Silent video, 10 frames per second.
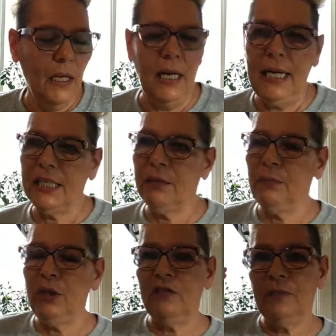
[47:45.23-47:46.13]
I had to
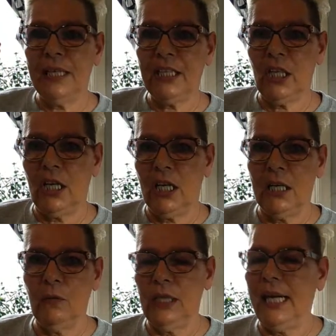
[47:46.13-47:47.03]
move my
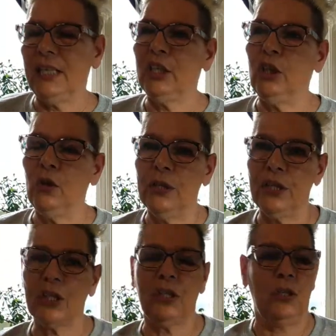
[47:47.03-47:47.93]
car. Well, I had to go to
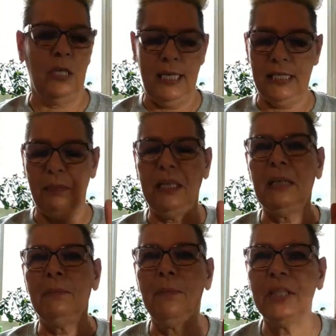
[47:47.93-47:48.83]
the store. I had to pick
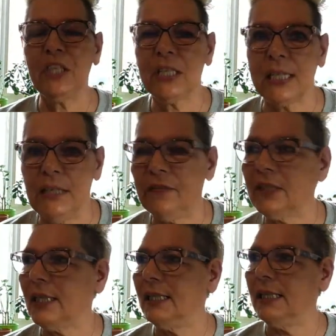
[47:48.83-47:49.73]
up a bunch of stuff
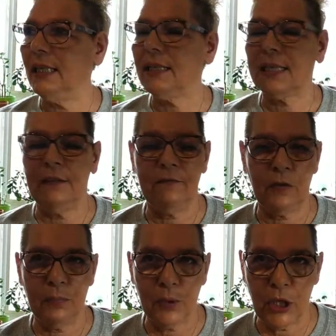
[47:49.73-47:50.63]
because I had to get stuff for
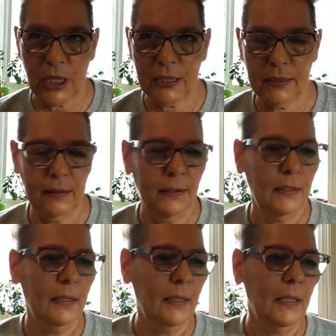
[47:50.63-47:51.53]
Brooke.
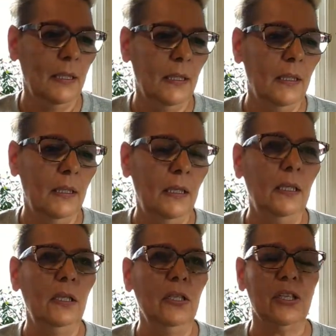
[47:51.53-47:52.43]

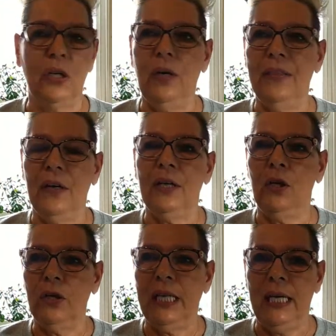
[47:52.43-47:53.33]
So I thought,
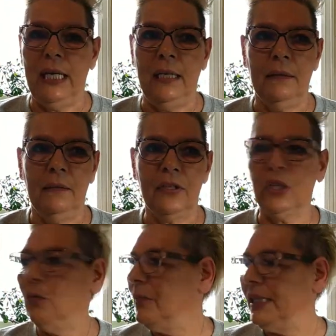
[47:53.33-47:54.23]
okay,
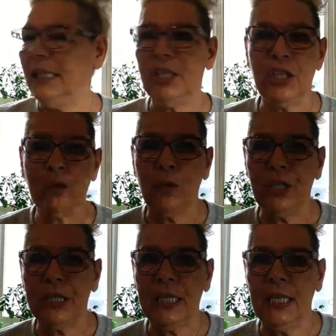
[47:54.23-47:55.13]
so my dishes
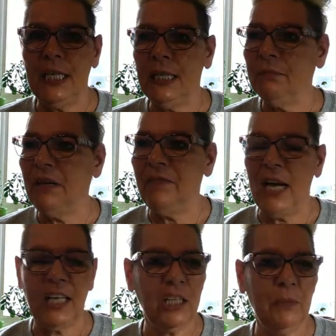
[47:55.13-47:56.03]
weren't done, my
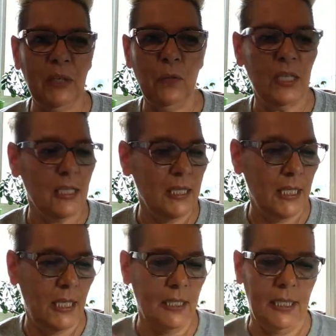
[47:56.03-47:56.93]
vacuuming wasn't
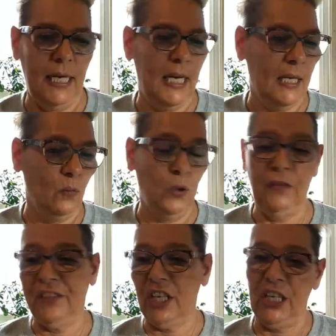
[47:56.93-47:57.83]
done. I had
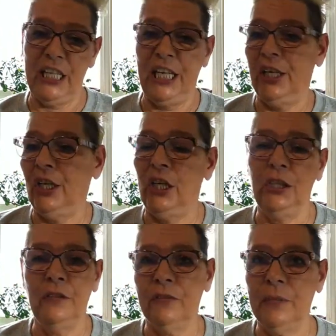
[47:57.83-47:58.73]
wolf dog hair
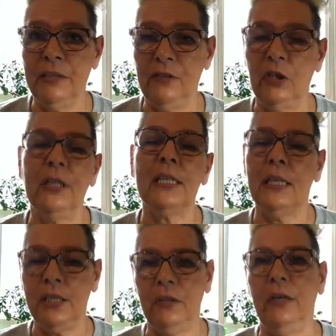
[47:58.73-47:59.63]
all over my floor as I do